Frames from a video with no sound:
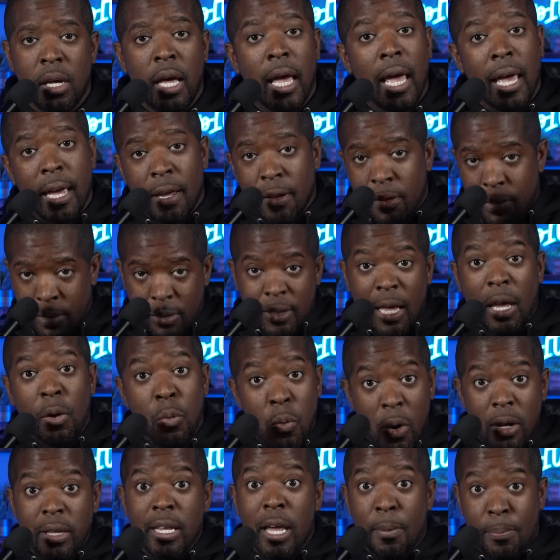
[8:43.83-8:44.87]
And they
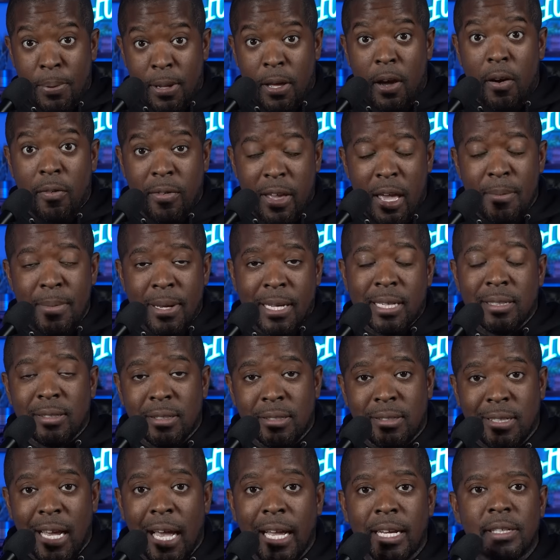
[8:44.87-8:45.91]
won that playoff game against
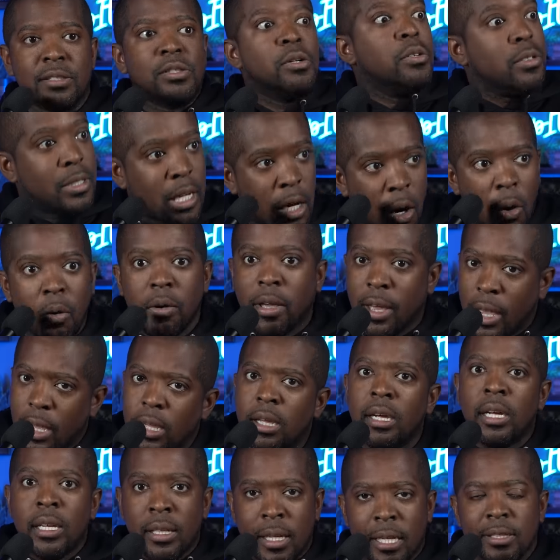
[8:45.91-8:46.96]
the Titans. So I was like, okay,
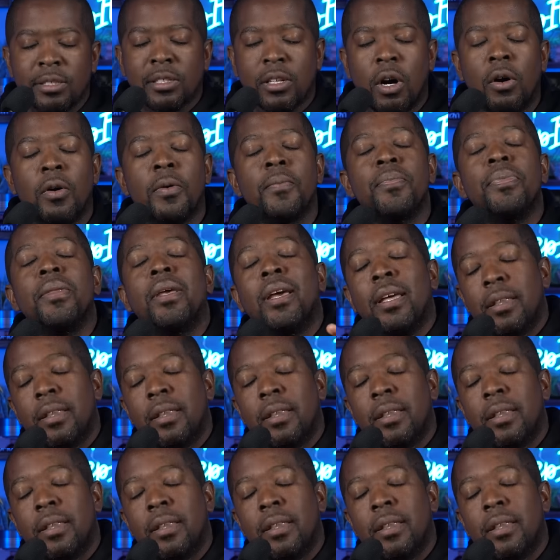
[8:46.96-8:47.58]
let's go.